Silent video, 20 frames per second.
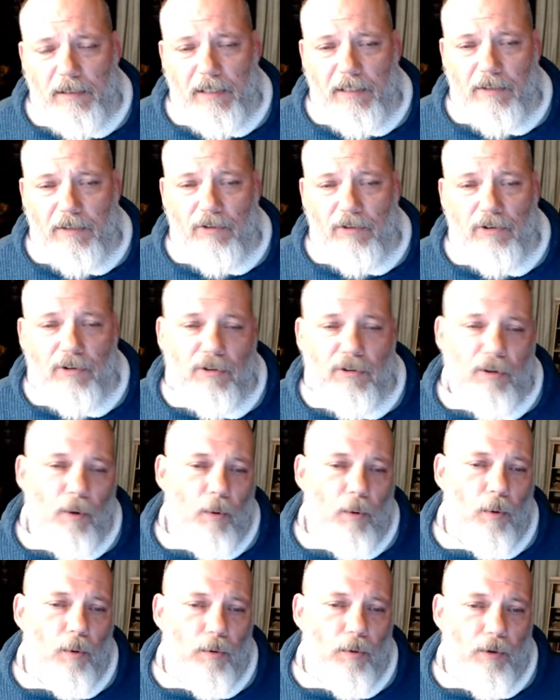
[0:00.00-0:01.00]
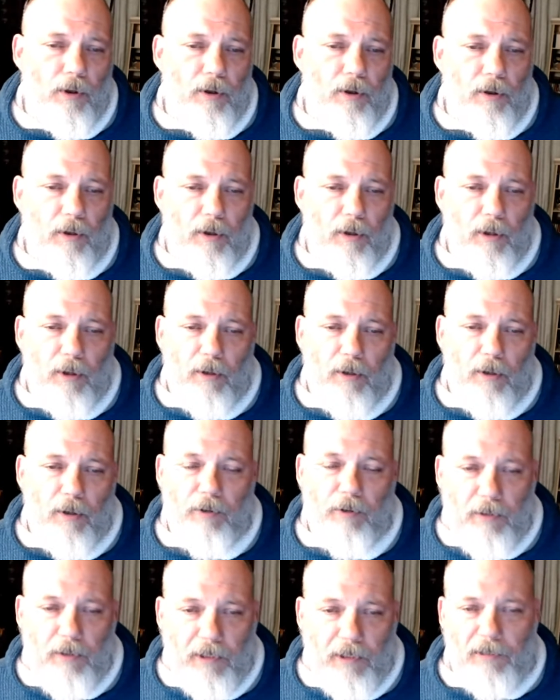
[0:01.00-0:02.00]
It sold
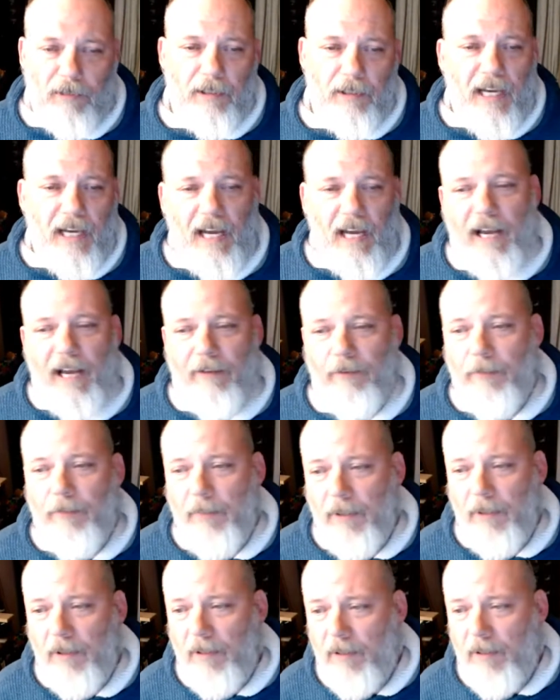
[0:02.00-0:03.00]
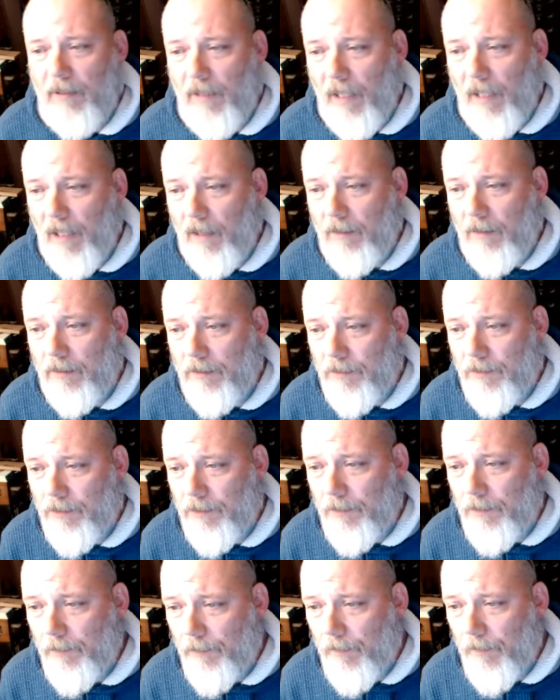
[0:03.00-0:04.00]
for nearly
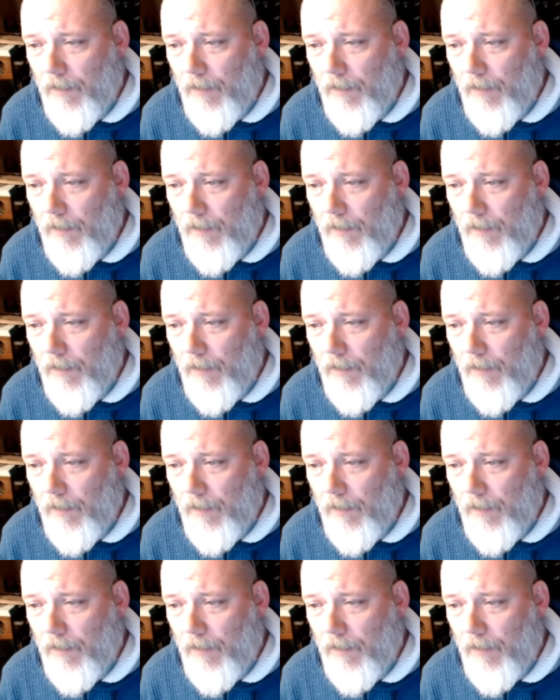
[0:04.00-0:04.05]
$500,000.